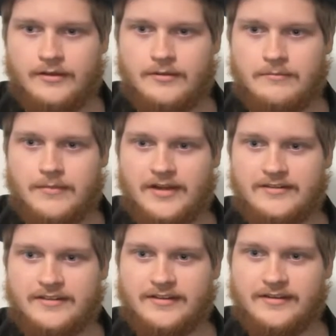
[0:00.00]

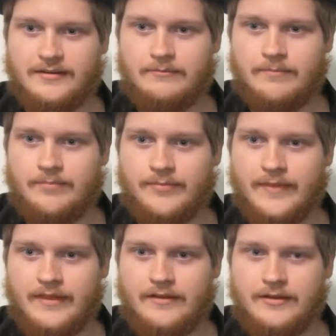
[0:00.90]
But
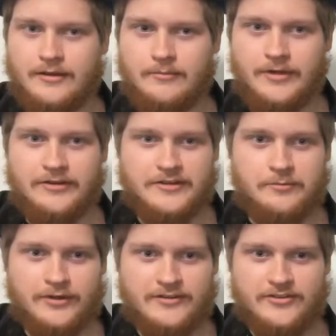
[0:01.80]

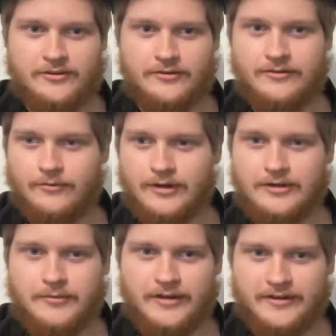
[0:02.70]
Bearded Printer,
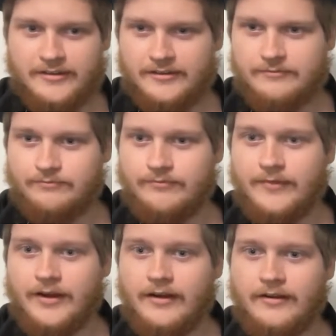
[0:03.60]
welcome on in.
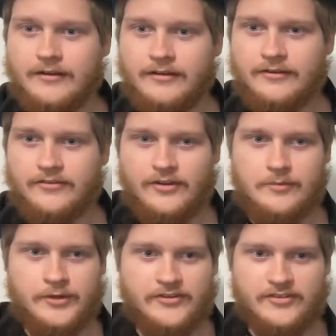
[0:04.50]
So
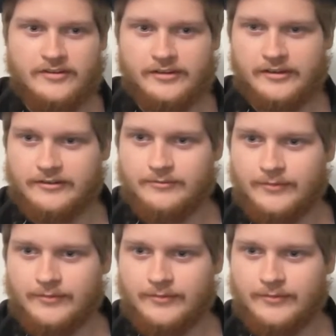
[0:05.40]
happy to see you here.